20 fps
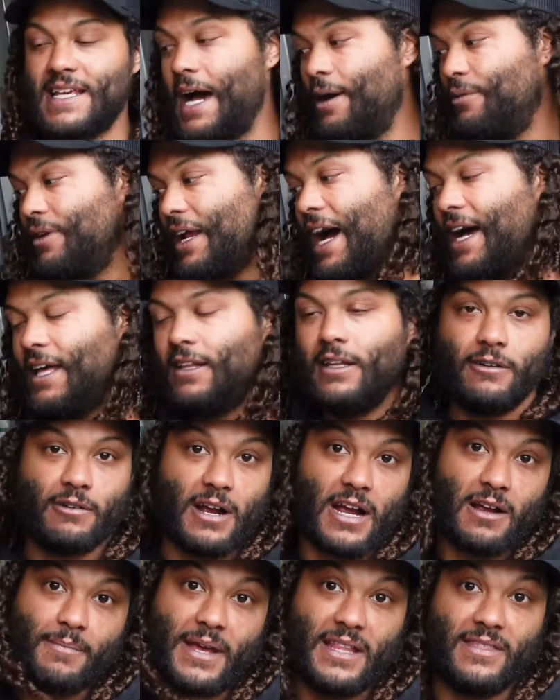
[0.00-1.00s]
I would highly
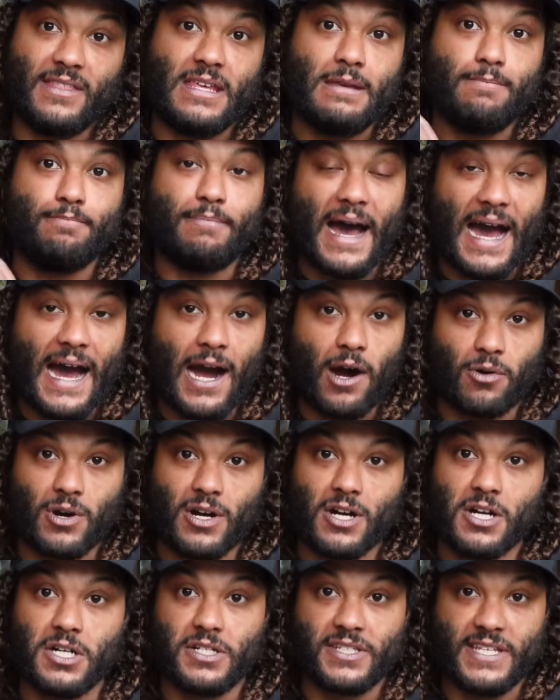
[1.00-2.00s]
recommend the
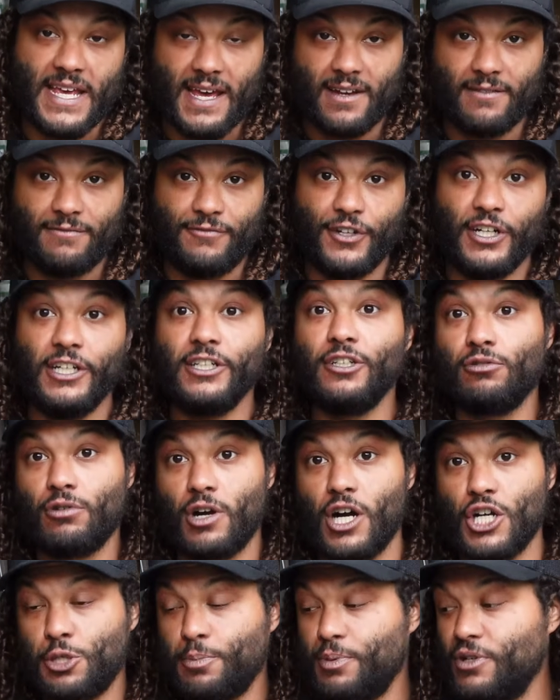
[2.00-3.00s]
Bauer 10-foot
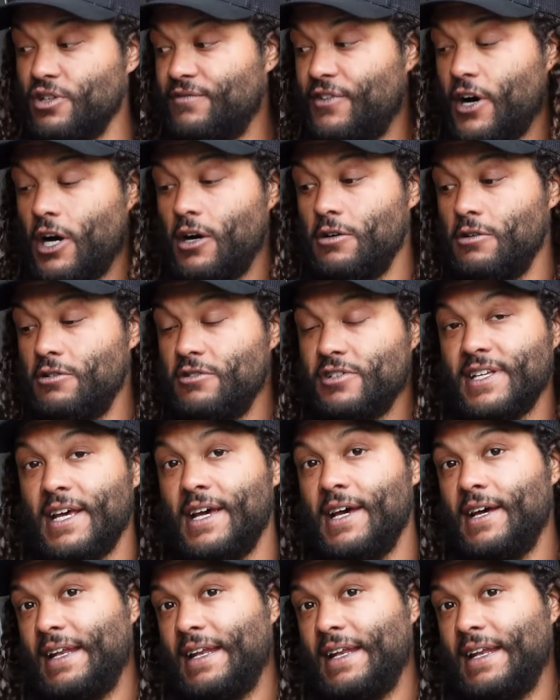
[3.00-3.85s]
crush-proof hose.